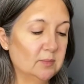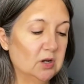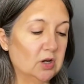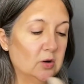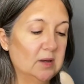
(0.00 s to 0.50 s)
I'm
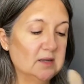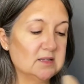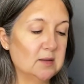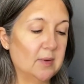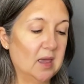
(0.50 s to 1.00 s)
gonna go
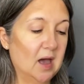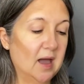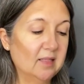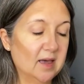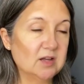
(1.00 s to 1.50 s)
into my
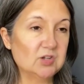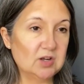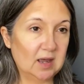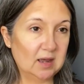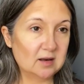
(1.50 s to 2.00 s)
highlight
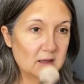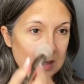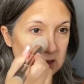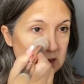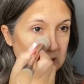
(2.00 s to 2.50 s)
shade
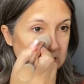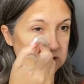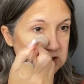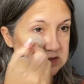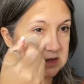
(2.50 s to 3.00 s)
and
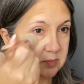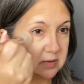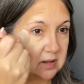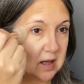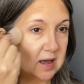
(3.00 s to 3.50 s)
just
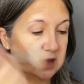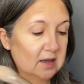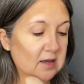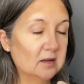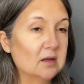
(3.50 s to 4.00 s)
apply
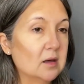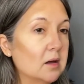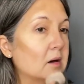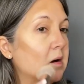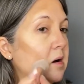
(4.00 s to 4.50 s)
it
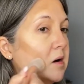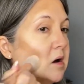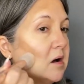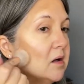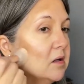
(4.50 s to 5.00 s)

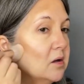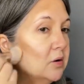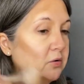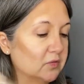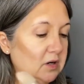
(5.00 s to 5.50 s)
all
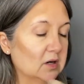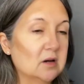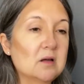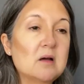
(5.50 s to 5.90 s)
over